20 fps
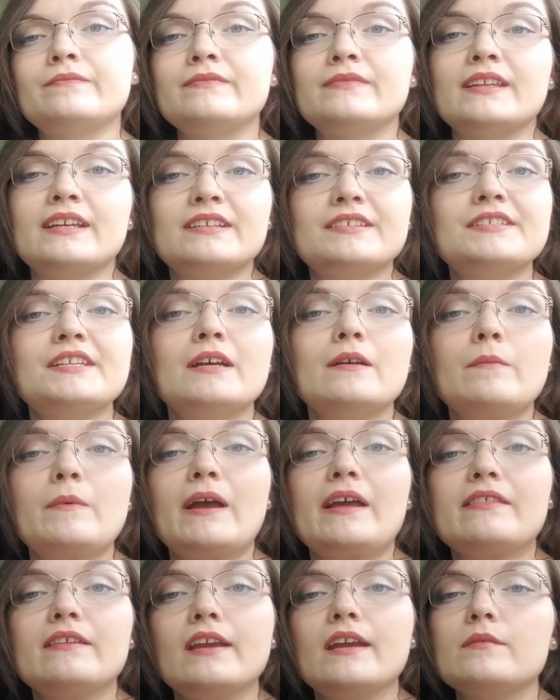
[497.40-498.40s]
Next up,
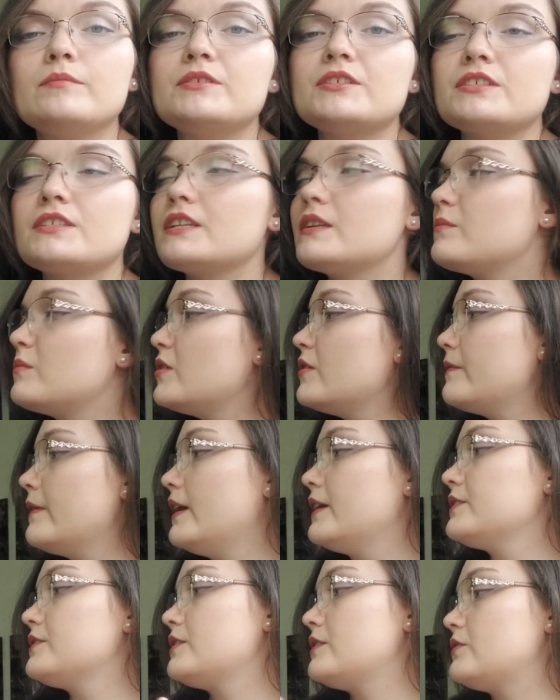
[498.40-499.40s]
I think I'm just gonna move
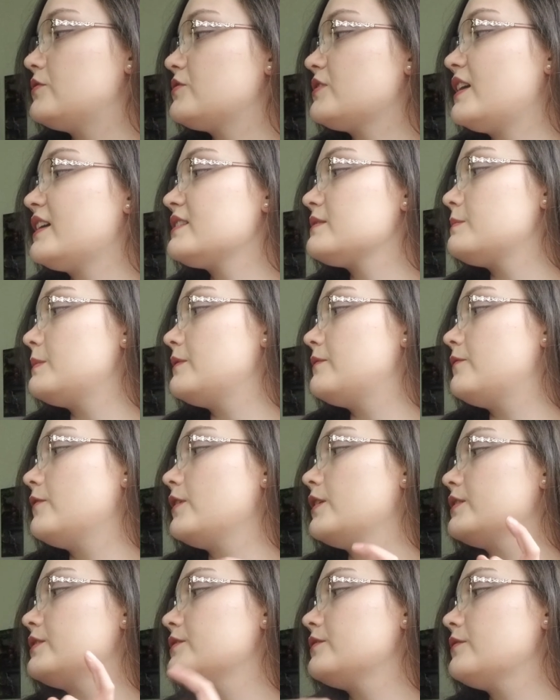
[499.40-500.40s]
on to the dress before
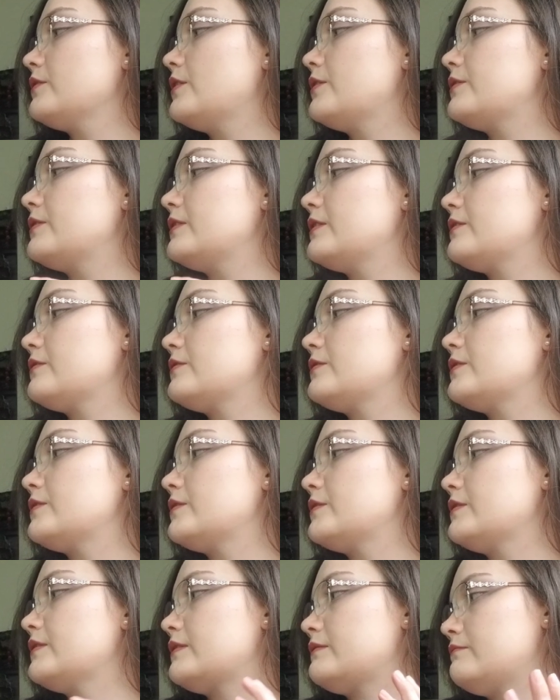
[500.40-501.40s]
I do all the
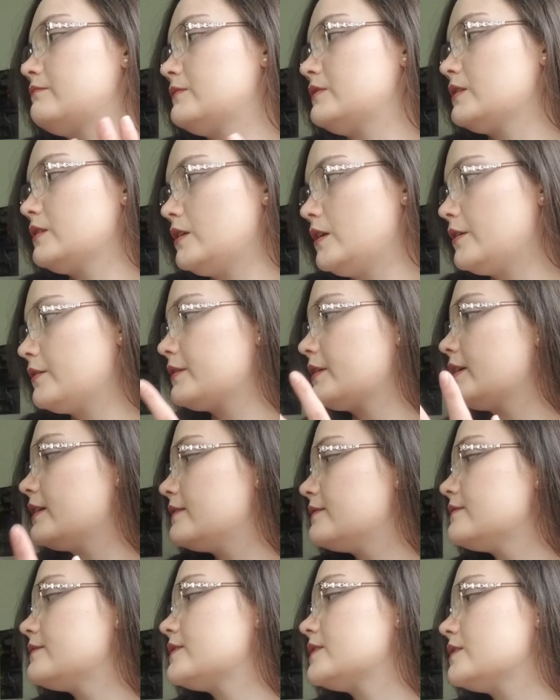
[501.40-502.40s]
other
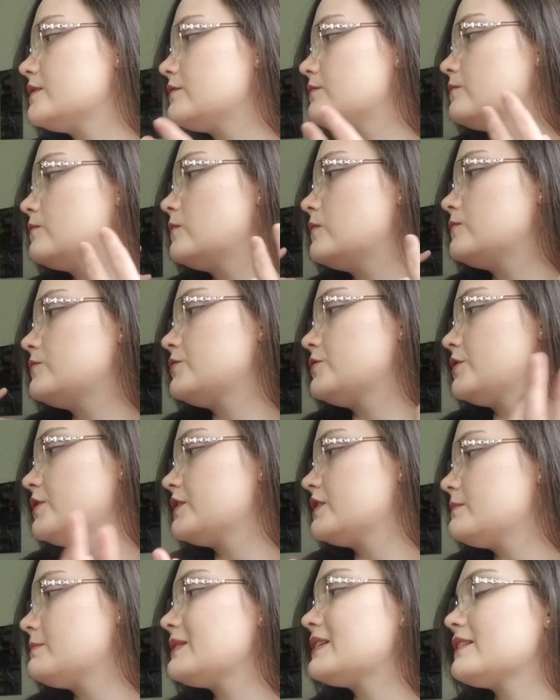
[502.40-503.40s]
cardigans and
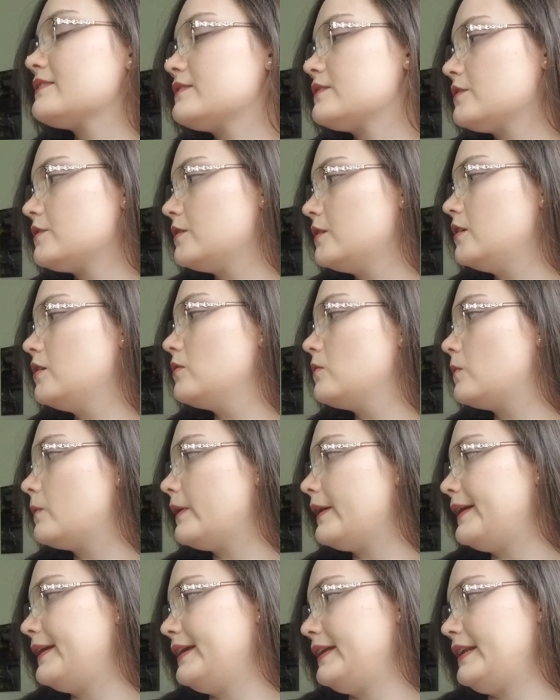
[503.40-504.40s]
shirts, because they're all
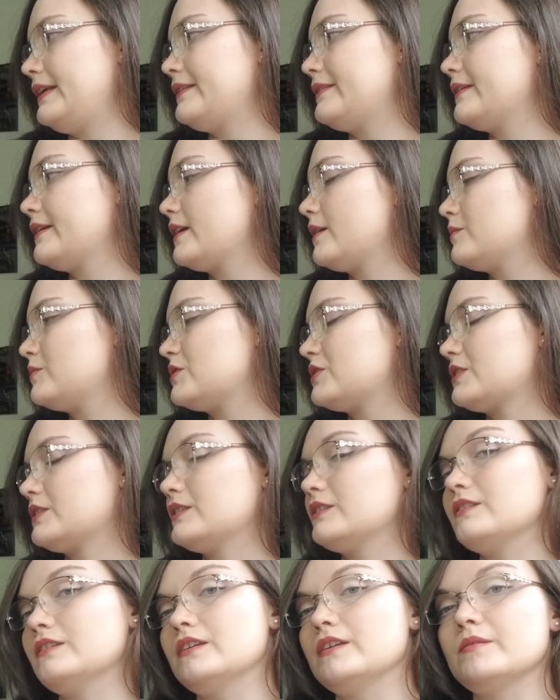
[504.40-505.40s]
white and I think I'm just
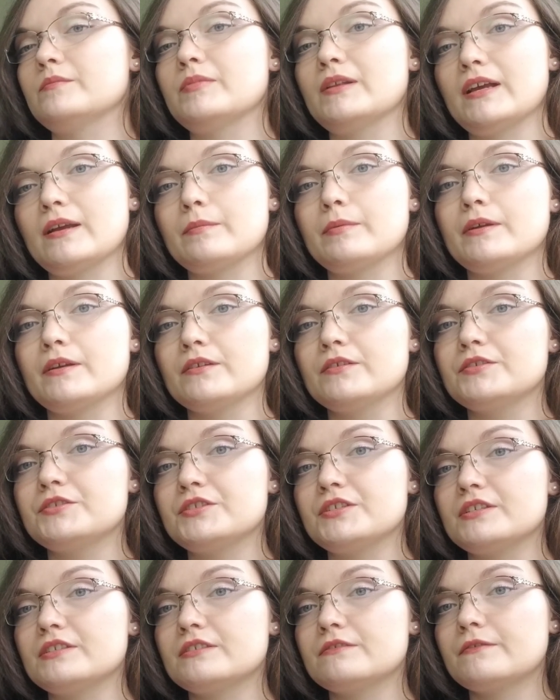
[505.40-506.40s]
gonna need a black pair of
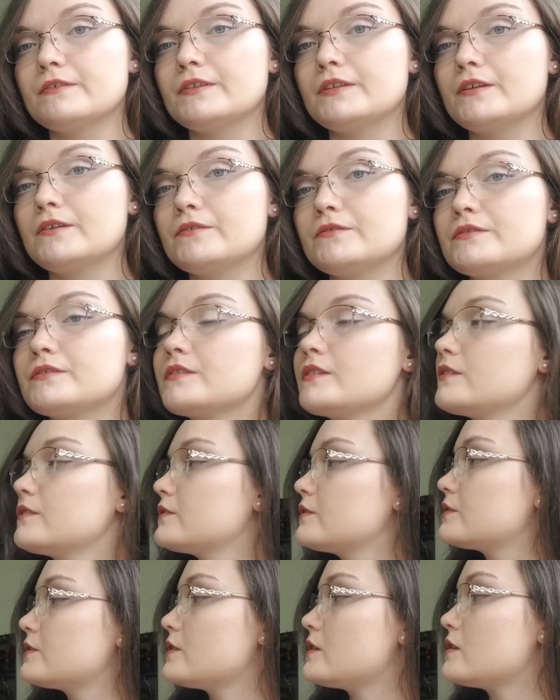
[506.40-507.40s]
jeans for those.
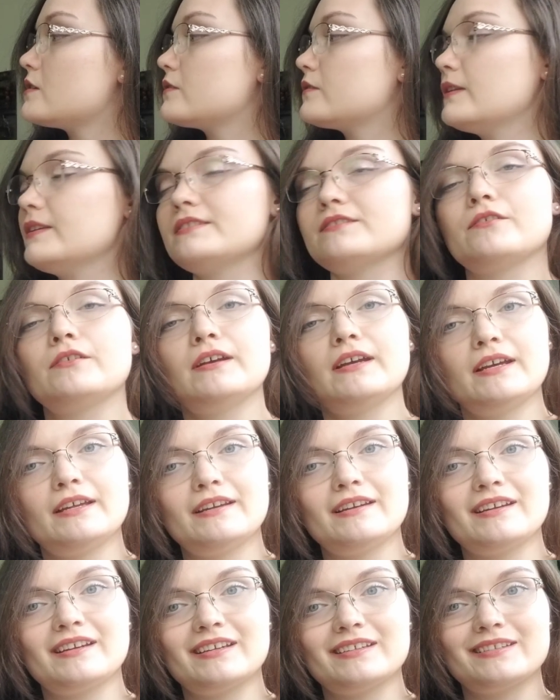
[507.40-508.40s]
So let's go ahead
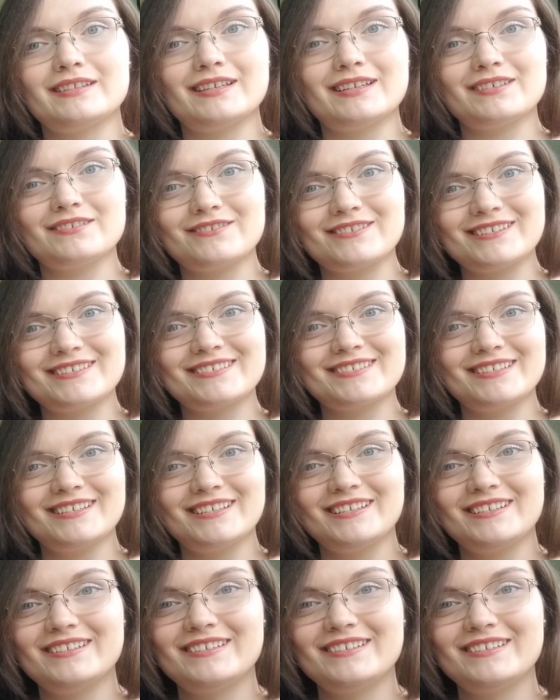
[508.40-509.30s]
and get that dress done.